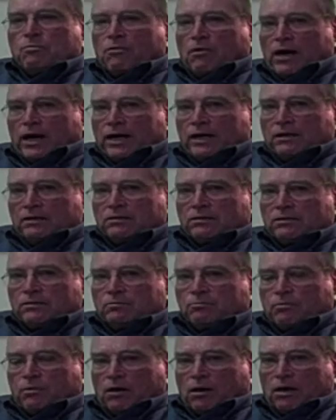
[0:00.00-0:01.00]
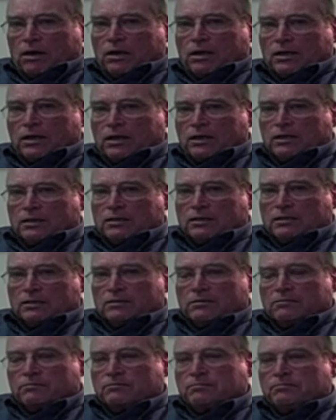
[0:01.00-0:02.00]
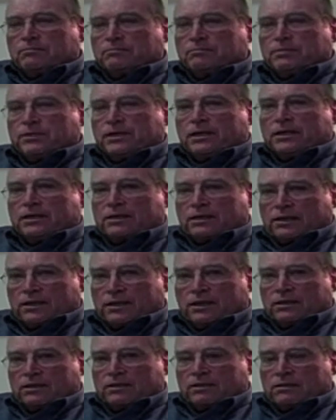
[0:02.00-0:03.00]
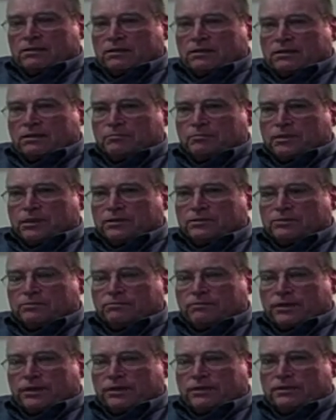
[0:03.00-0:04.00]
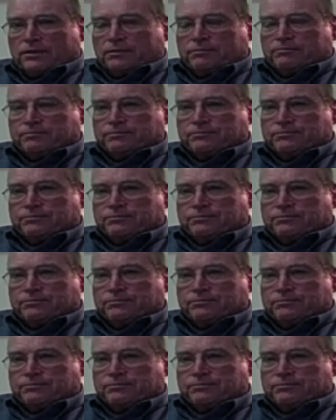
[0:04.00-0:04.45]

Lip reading: Prior to bargaining being legal in Pennsylvania,